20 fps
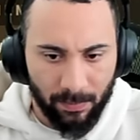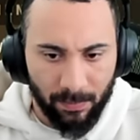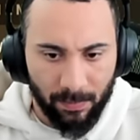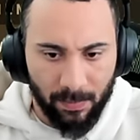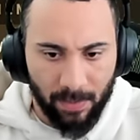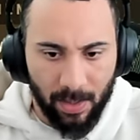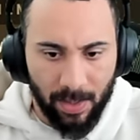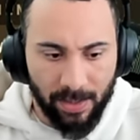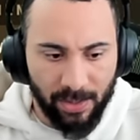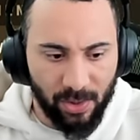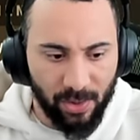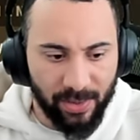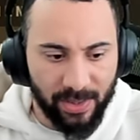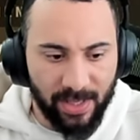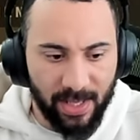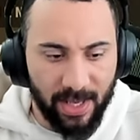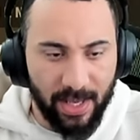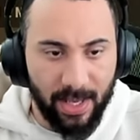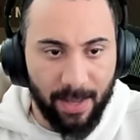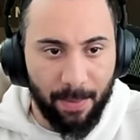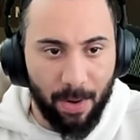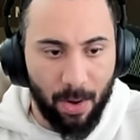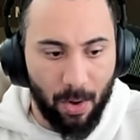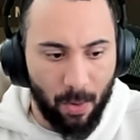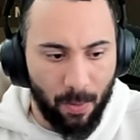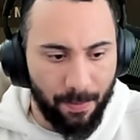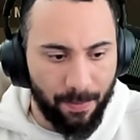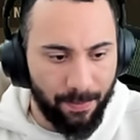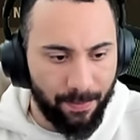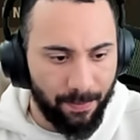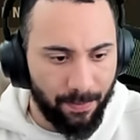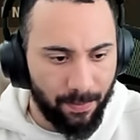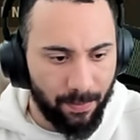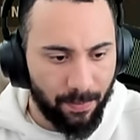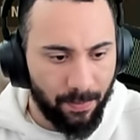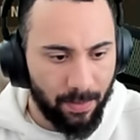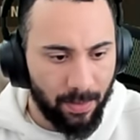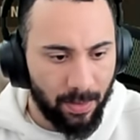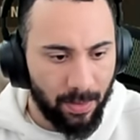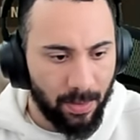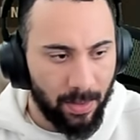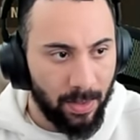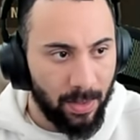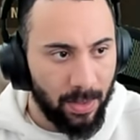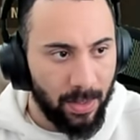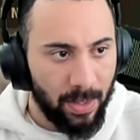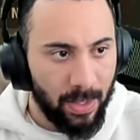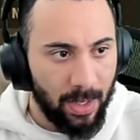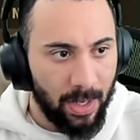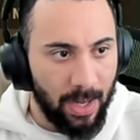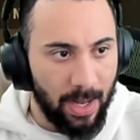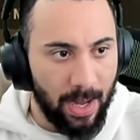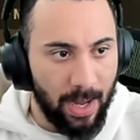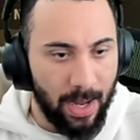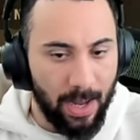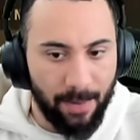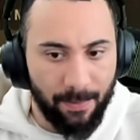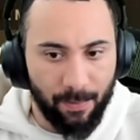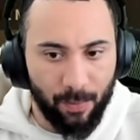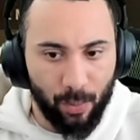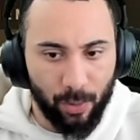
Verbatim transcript: All right, so let's get him home. Um,